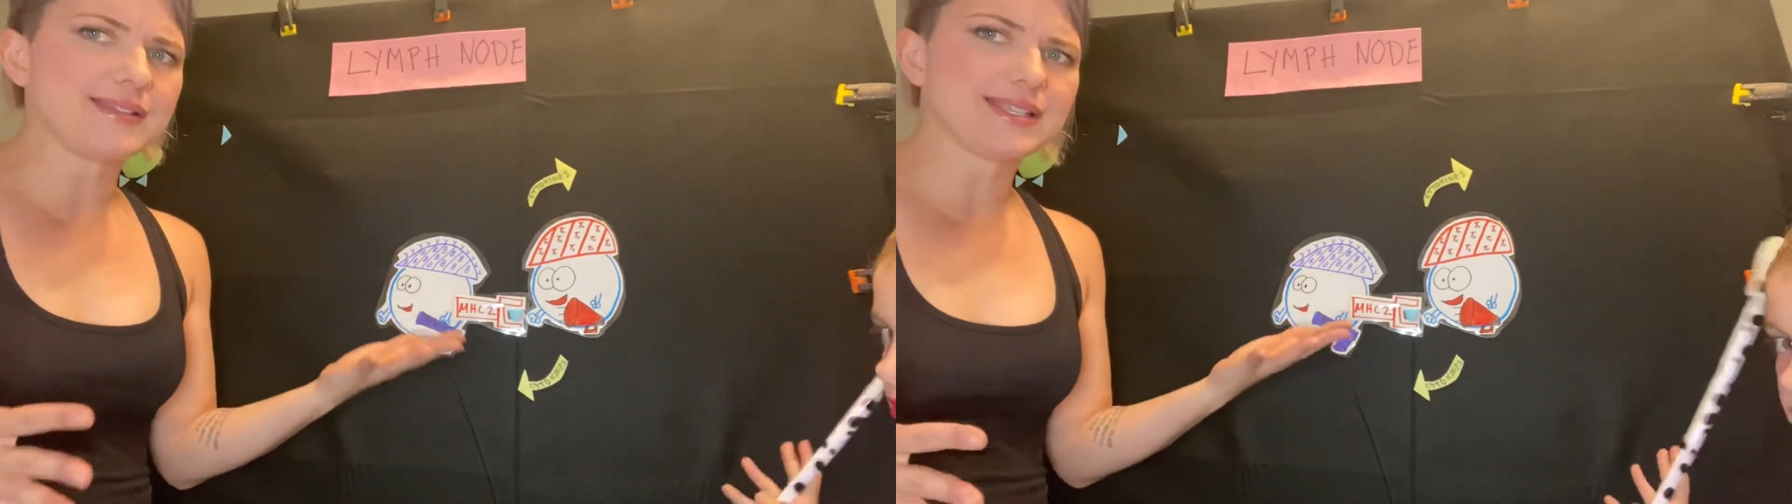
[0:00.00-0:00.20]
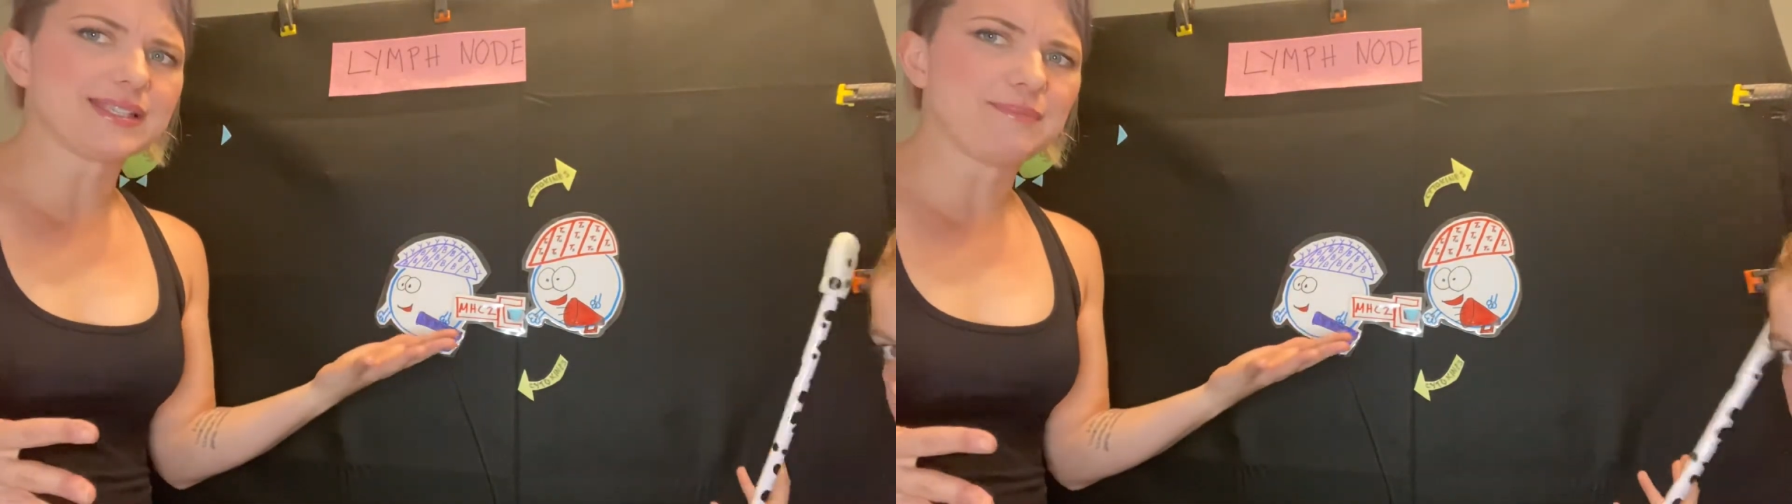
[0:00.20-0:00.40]

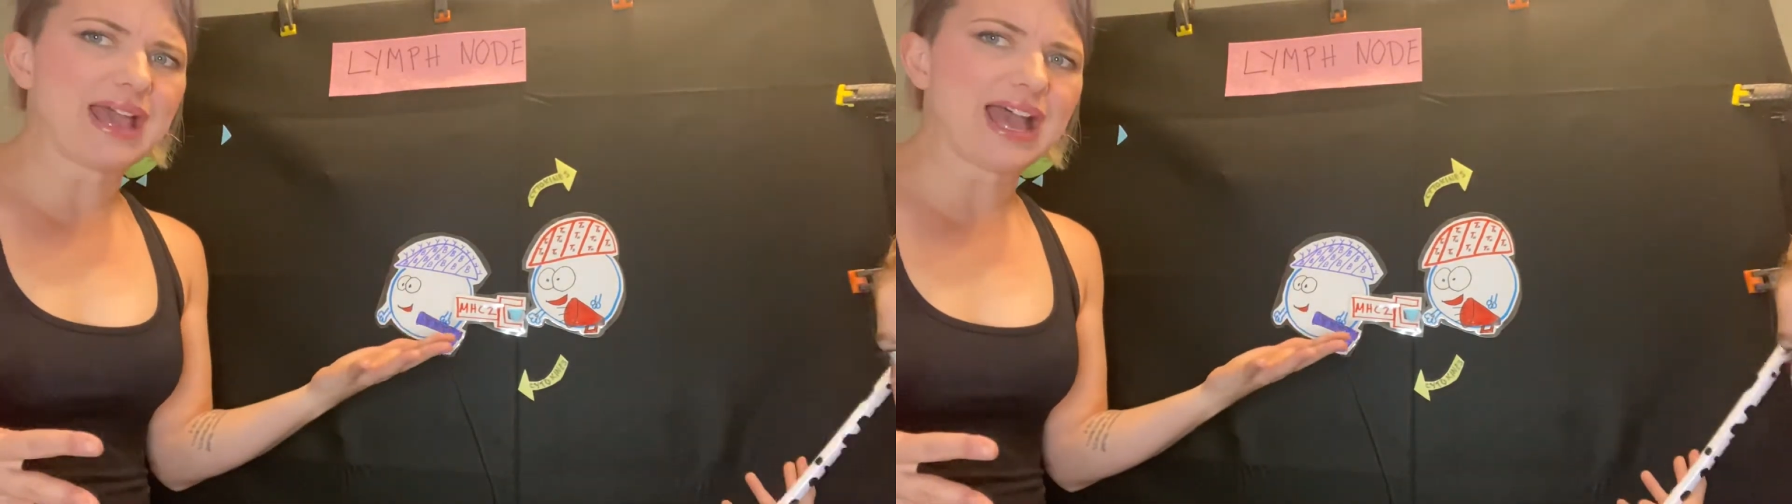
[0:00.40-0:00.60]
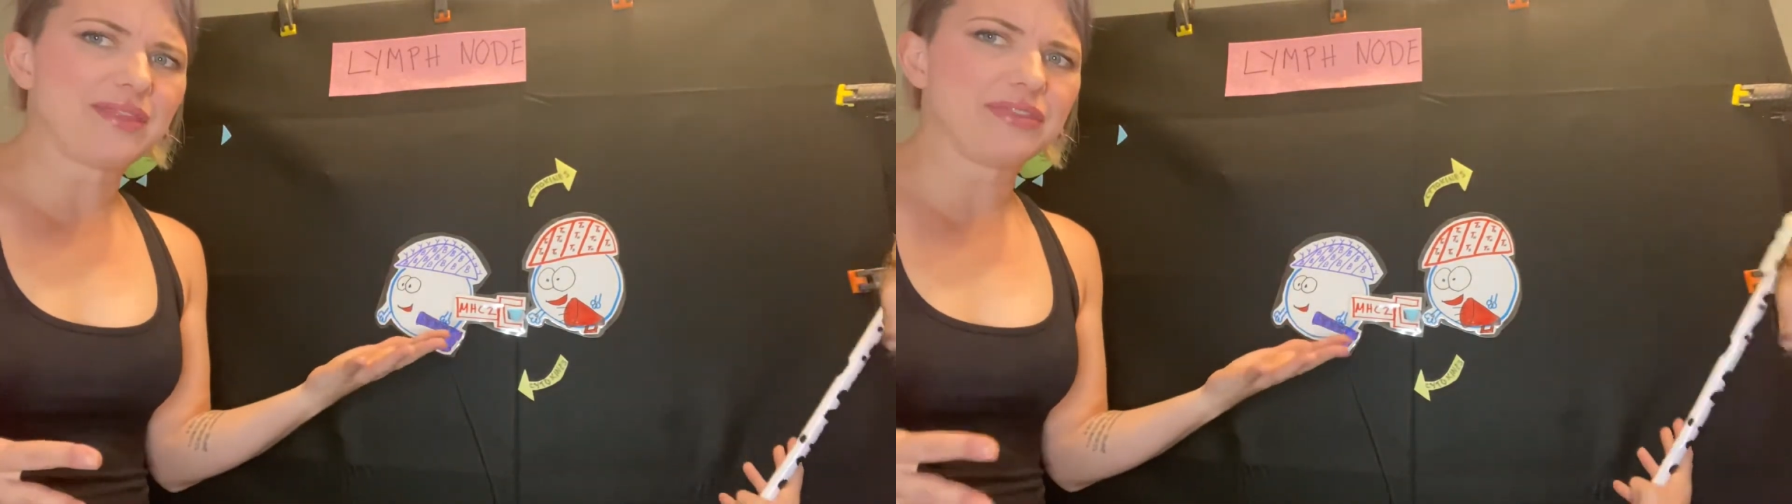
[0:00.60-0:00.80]
Is this a
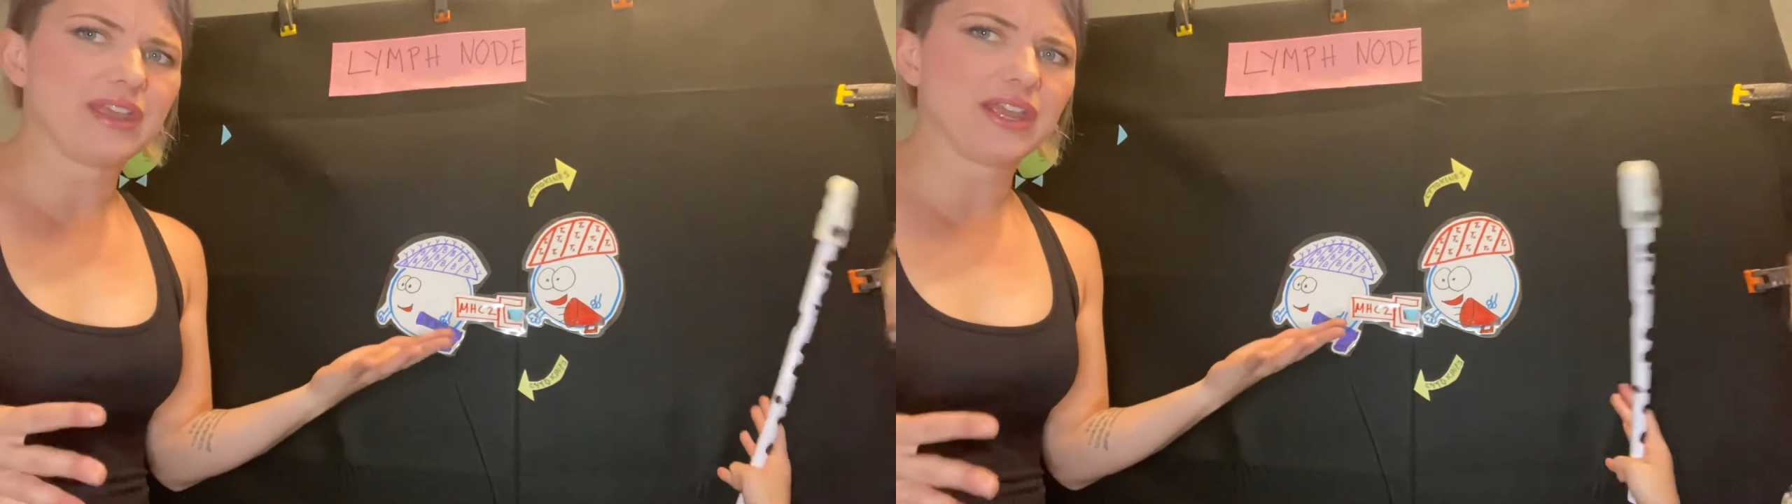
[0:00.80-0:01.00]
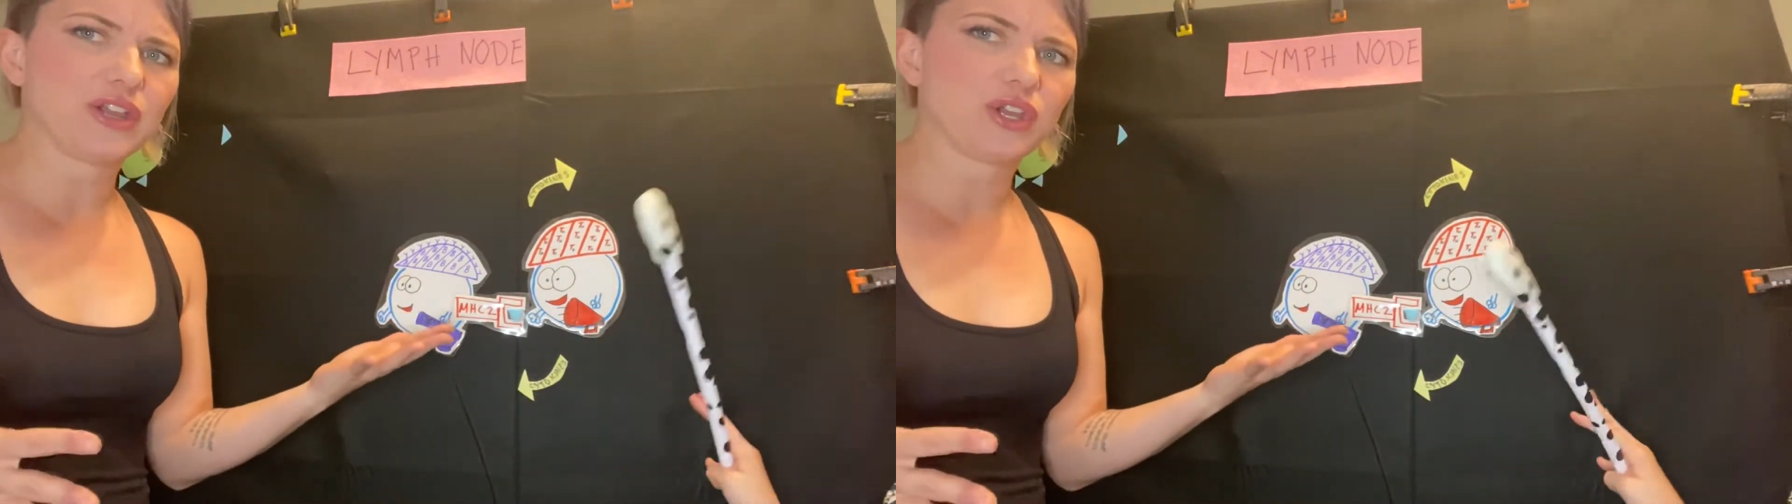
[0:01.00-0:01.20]
bad
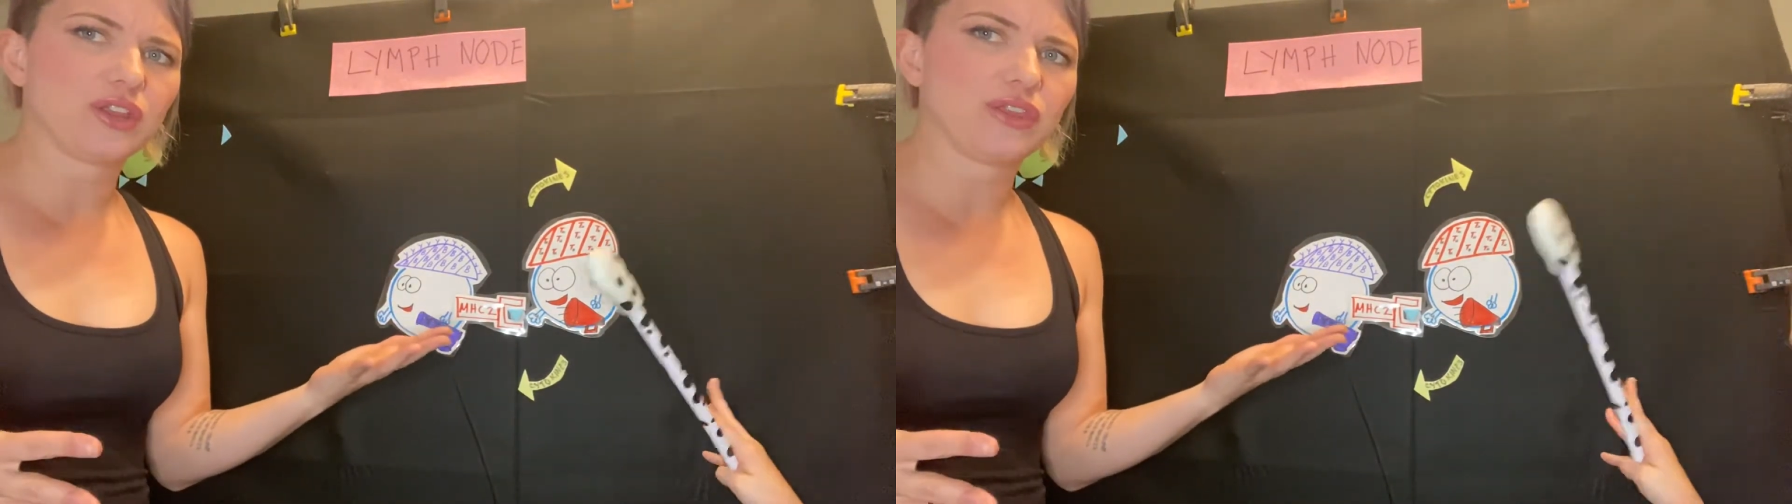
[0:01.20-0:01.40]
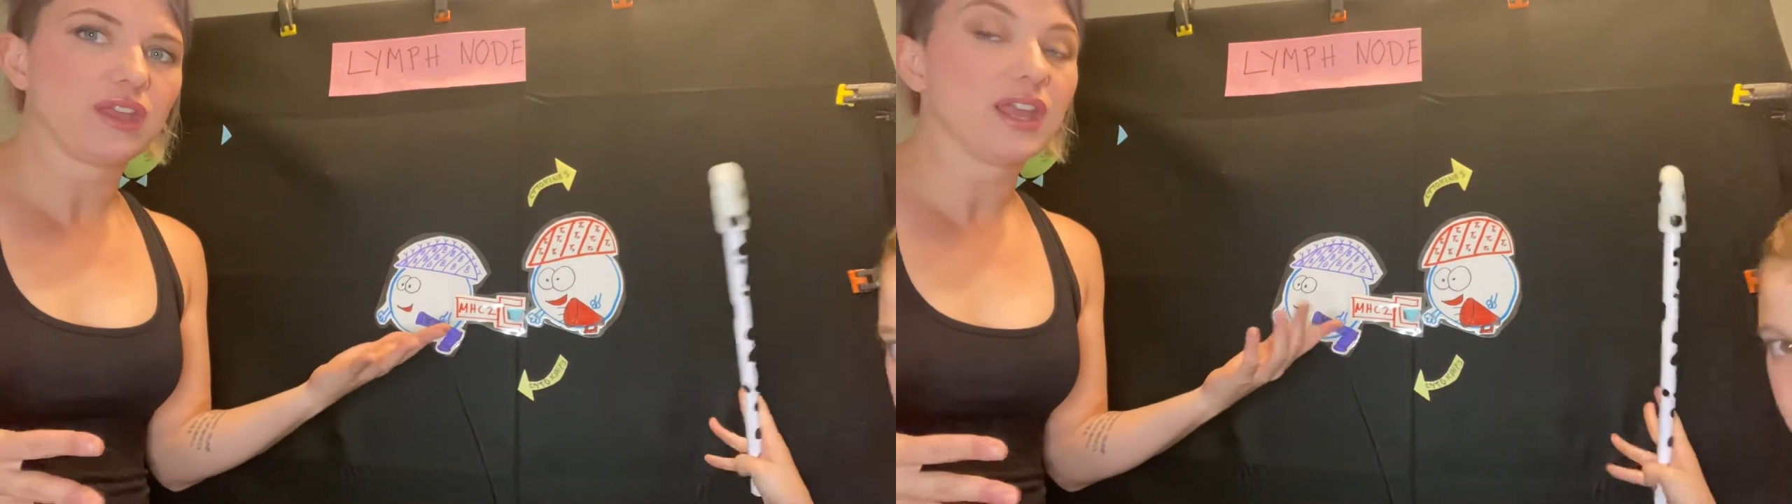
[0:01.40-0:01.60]
thing, a
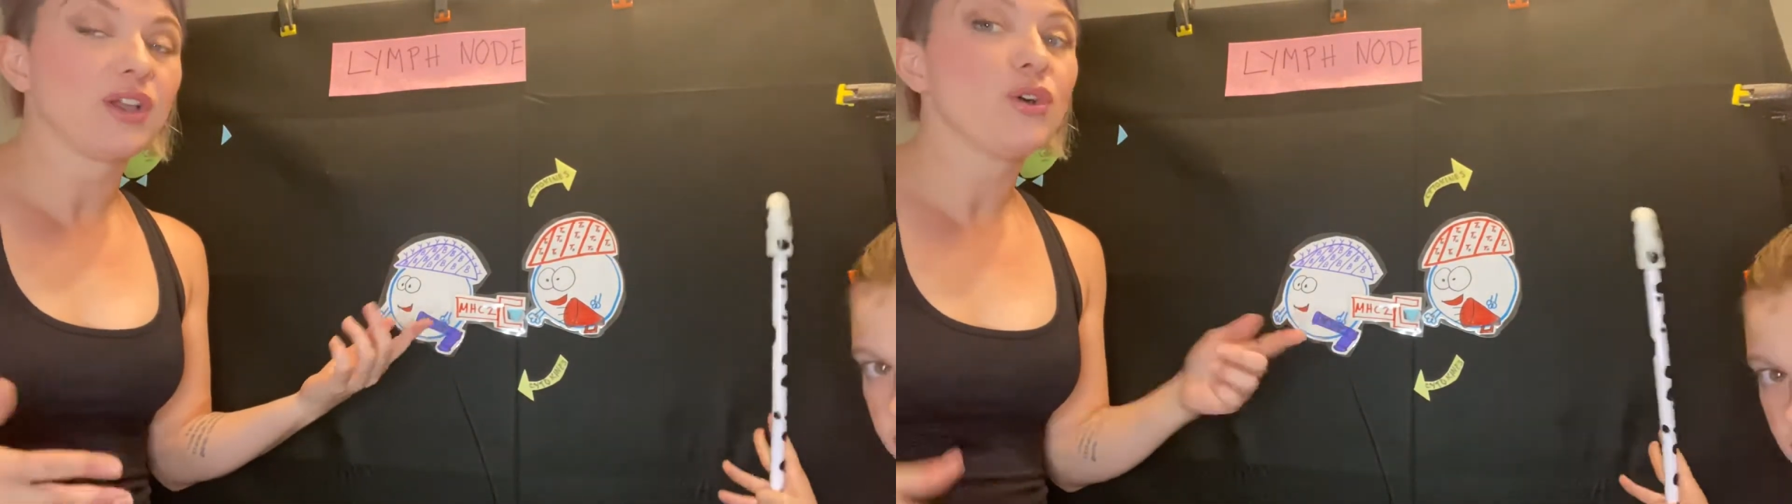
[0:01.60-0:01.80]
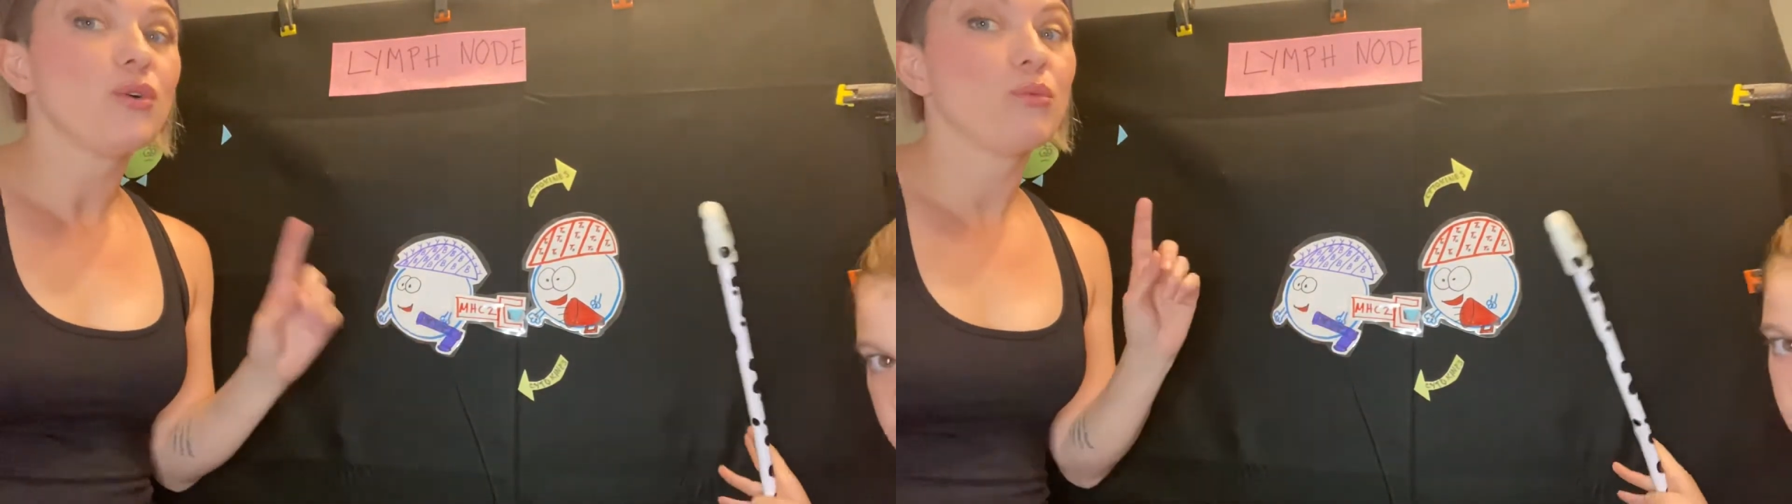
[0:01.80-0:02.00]
good
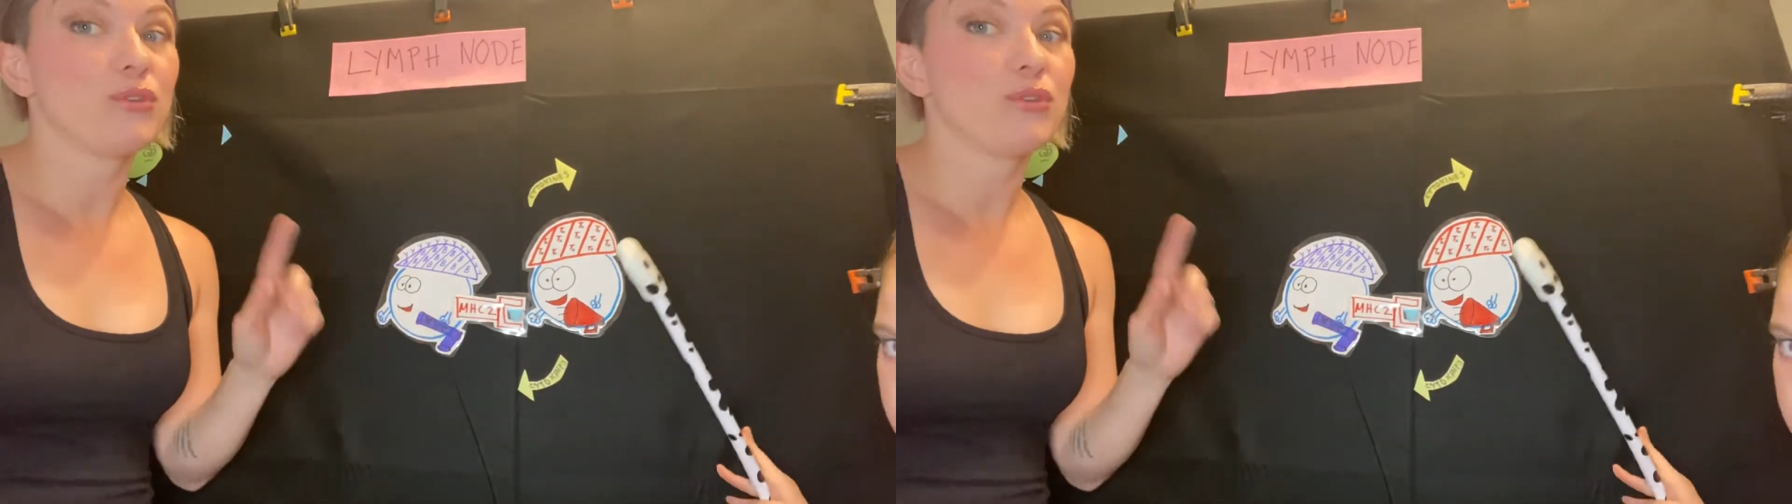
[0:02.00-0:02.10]
thing?